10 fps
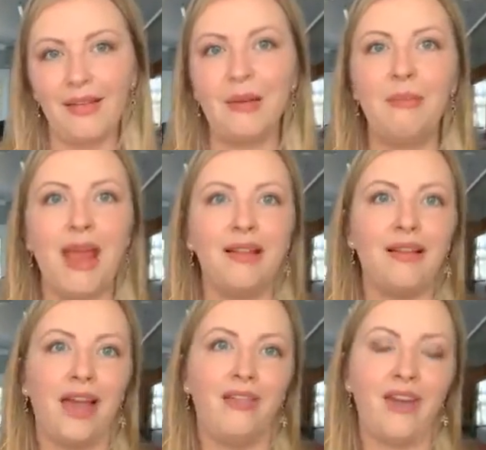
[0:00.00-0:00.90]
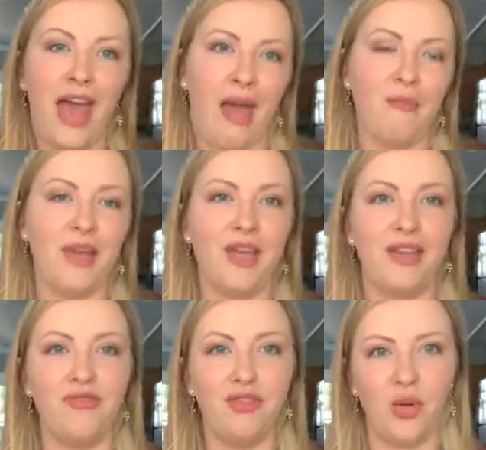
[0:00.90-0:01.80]
to make life happy
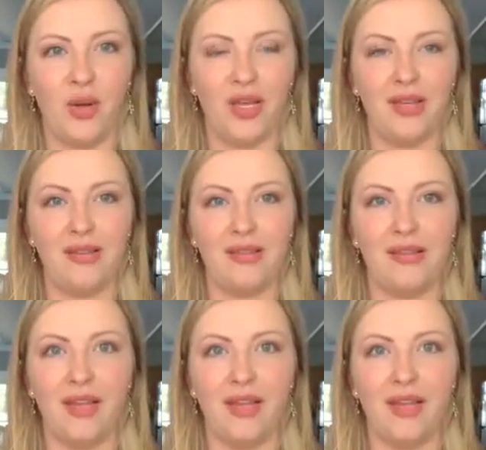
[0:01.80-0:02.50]
and joyous.